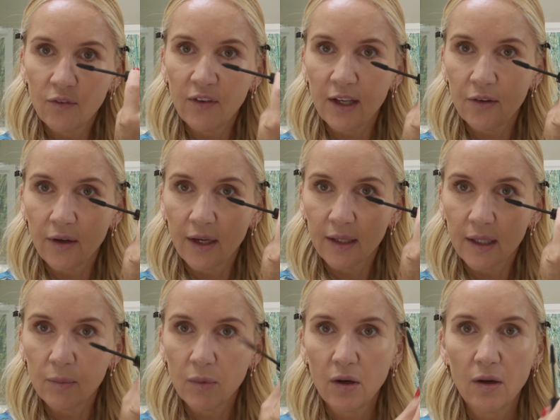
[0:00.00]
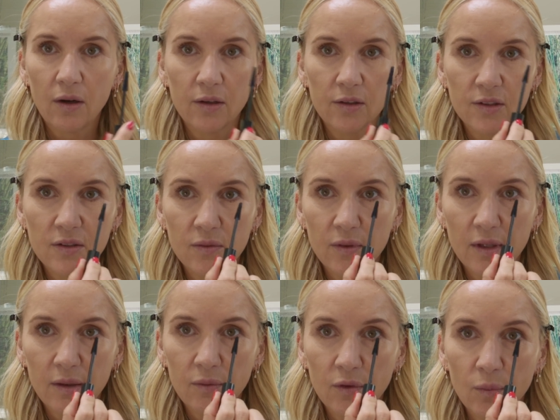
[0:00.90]
feathering them on just
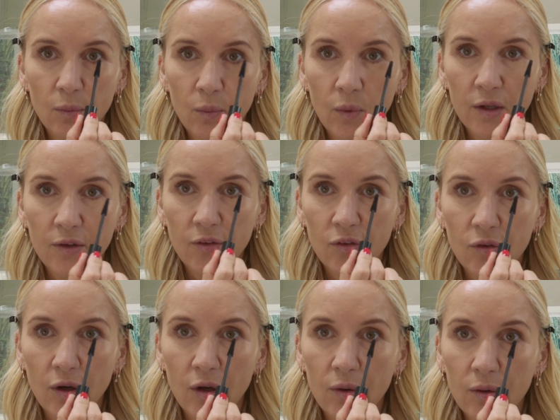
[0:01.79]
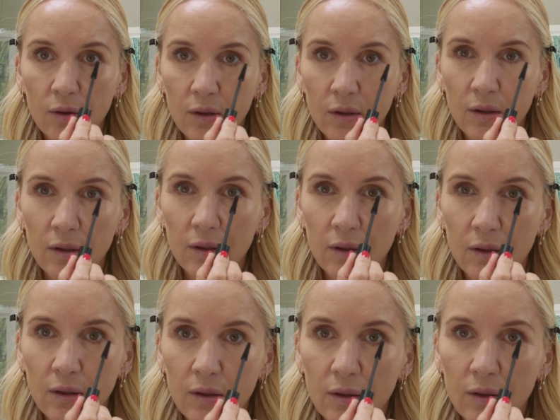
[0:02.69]
with one stroke.
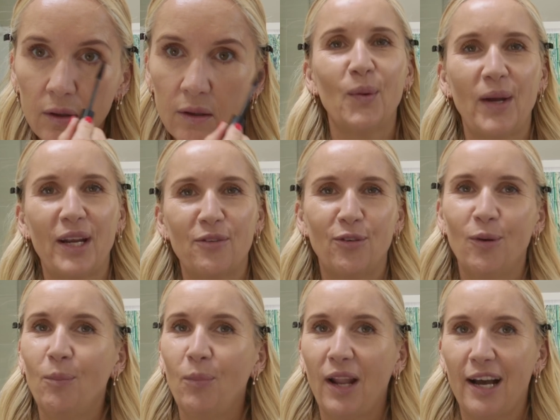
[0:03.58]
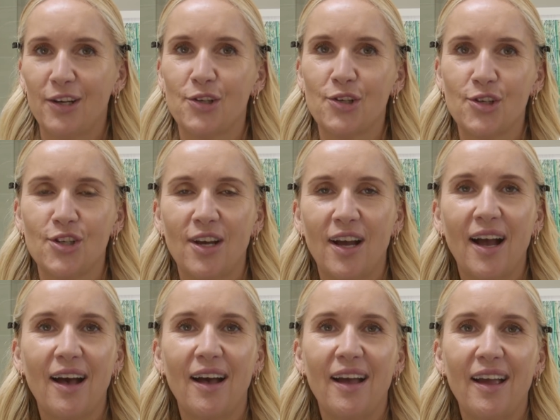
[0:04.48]
Alright, for blush,
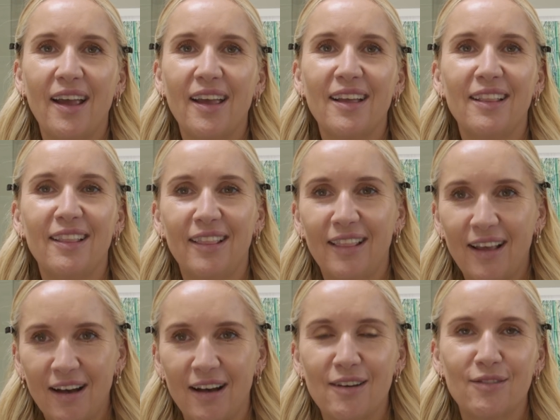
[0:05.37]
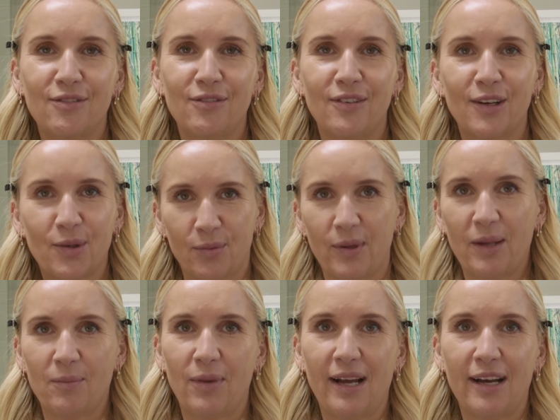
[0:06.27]
I love a
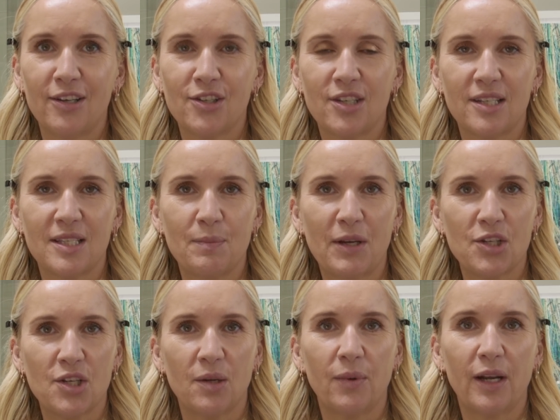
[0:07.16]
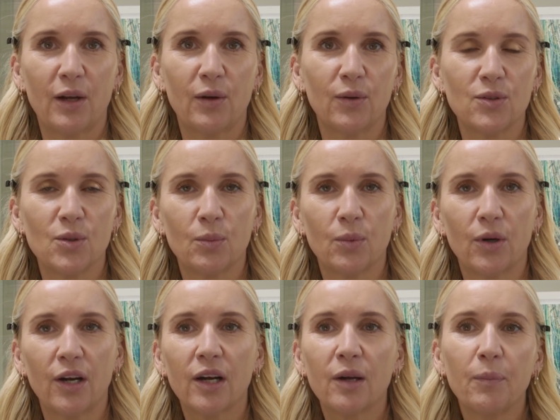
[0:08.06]
cream blush, especially when I go to
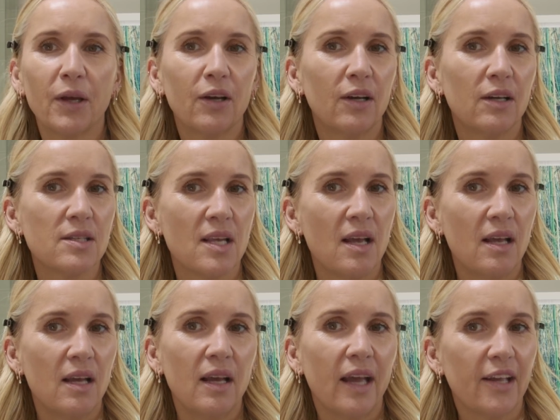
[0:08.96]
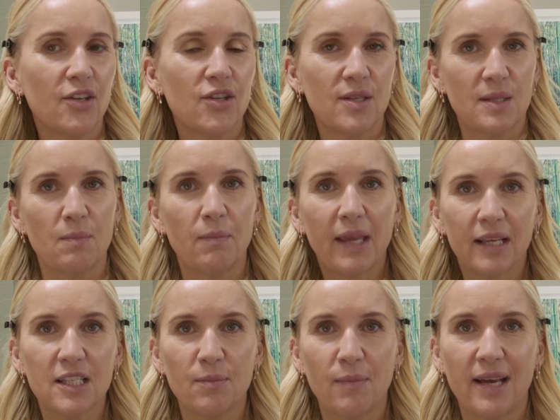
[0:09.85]
work, because it just
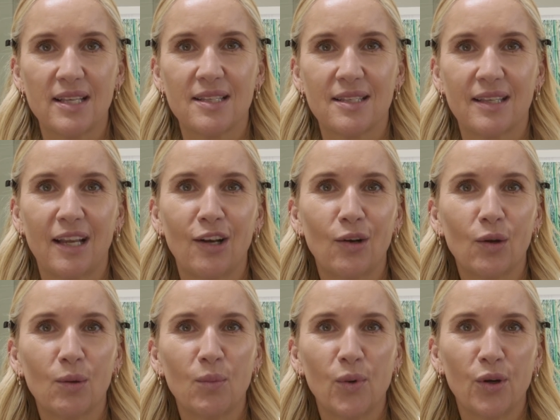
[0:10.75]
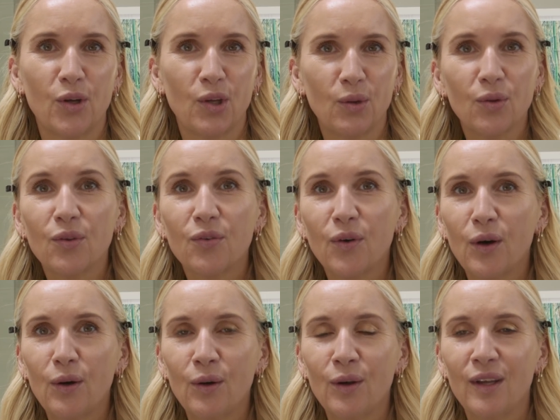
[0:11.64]
makes my skin look more
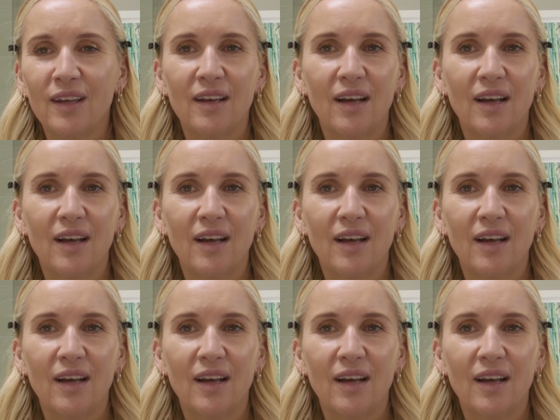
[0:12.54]
youthful,